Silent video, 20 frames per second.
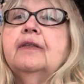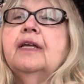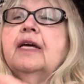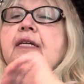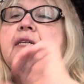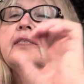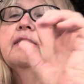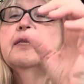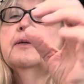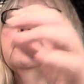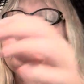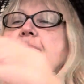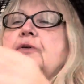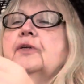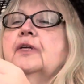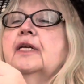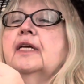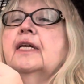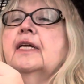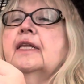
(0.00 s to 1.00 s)
that is so
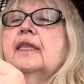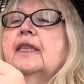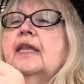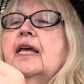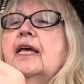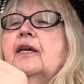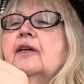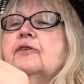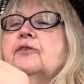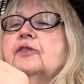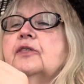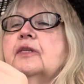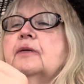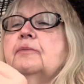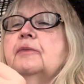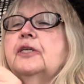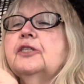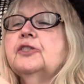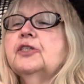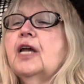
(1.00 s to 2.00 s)
pretty. Thank you so
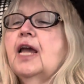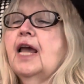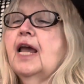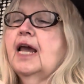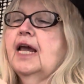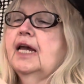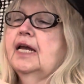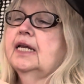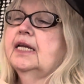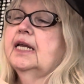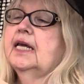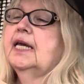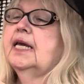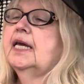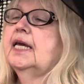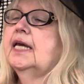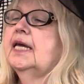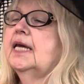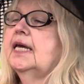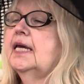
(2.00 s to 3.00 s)
much,
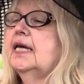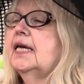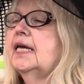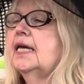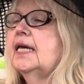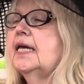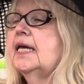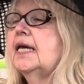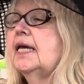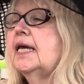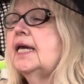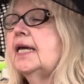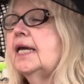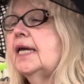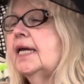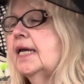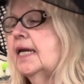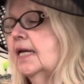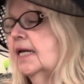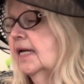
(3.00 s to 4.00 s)
Annie.
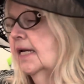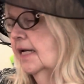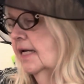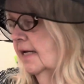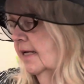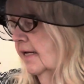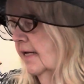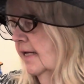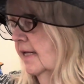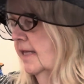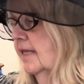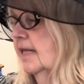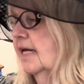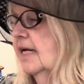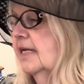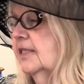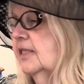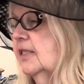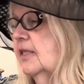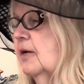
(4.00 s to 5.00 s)
That
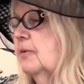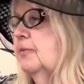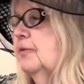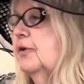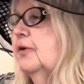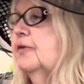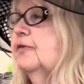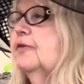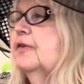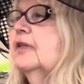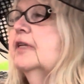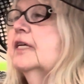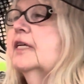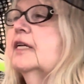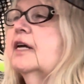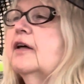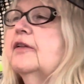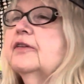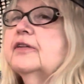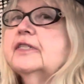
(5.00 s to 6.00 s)
is so beautiful. Look at
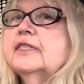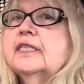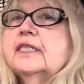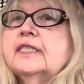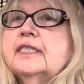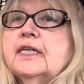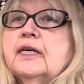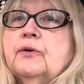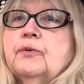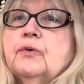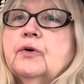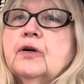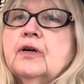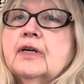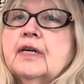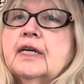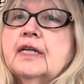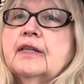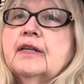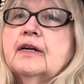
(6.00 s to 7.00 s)
all the detail
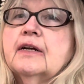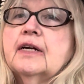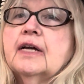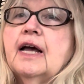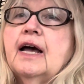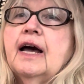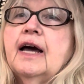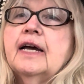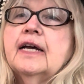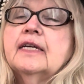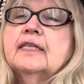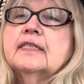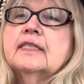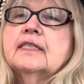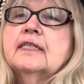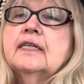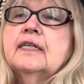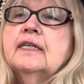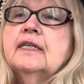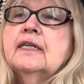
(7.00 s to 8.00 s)
work in there, guys.
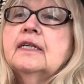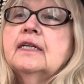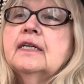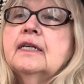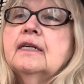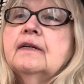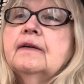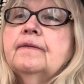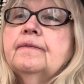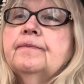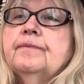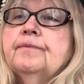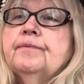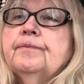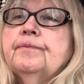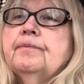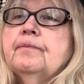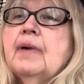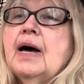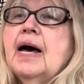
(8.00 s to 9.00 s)

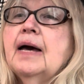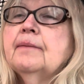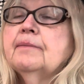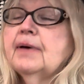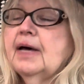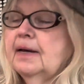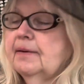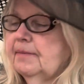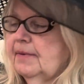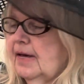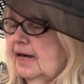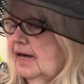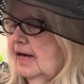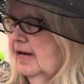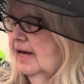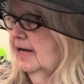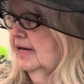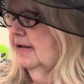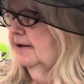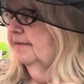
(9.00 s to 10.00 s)
My, my, my.